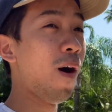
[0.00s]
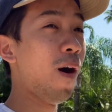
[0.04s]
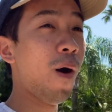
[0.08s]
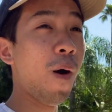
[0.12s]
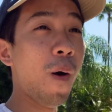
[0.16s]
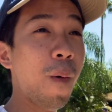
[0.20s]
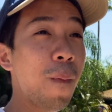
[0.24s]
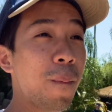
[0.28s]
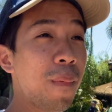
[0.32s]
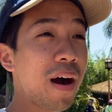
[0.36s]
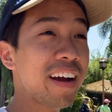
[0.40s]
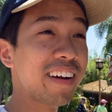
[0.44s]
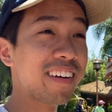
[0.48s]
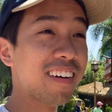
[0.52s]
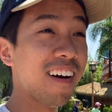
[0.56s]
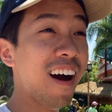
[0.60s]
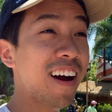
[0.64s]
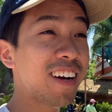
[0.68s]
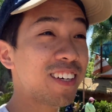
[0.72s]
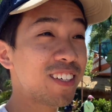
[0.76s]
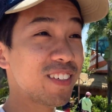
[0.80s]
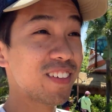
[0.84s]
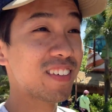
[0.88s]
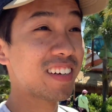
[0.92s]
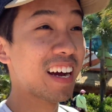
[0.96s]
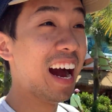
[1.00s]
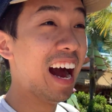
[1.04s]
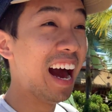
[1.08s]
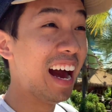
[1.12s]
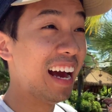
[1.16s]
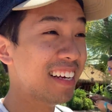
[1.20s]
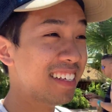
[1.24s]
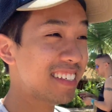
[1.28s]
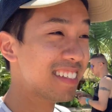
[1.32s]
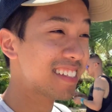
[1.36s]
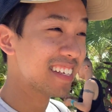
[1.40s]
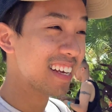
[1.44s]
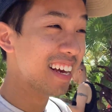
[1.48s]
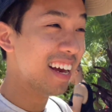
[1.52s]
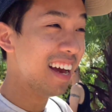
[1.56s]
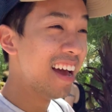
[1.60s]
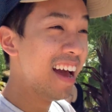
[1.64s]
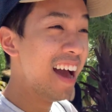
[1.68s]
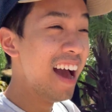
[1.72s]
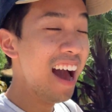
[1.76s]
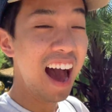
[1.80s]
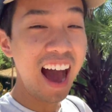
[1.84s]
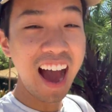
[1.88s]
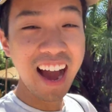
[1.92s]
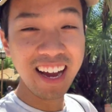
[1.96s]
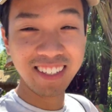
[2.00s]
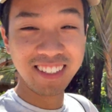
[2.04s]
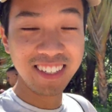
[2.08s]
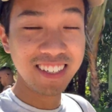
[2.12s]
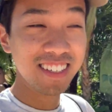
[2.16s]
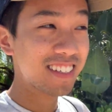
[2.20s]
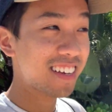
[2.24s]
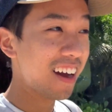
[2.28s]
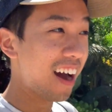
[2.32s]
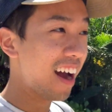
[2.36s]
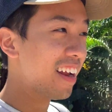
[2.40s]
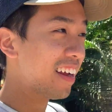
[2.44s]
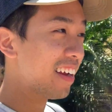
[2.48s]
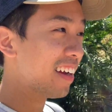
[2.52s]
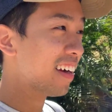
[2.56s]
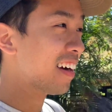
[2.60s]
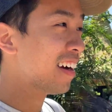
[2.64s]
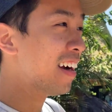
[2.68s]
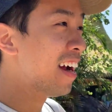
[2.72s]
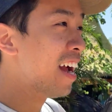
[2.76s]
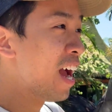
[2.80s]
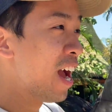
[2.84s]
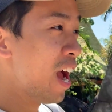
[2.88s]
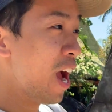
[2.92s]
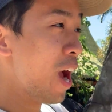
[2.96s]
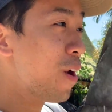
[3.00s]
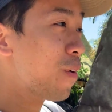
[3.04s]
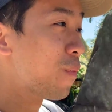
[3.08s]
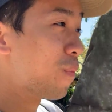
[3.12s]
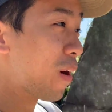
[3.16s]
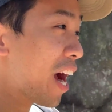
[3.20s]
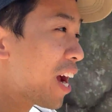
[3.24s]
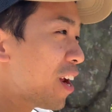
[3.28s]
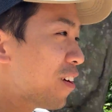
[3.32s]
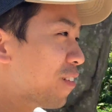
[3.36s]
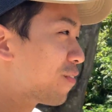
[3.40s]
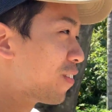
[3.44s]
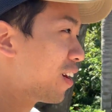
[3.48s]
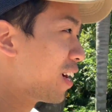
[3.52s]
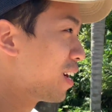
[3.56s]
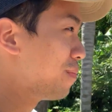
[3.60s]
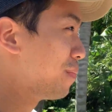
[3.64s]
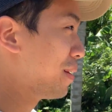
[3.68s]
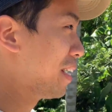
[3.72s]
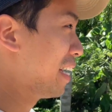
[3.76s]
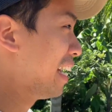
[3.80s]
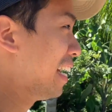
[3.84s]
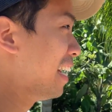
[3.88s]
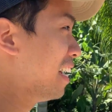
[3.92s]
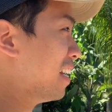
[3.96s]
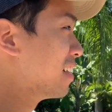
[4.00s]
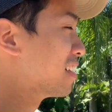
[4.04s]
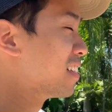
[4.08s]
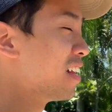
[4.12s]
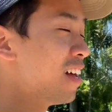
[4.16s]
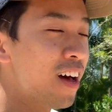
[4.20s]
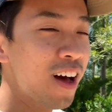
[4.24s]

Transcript: Oh my gosh, you guys, I just got here and right in front of me is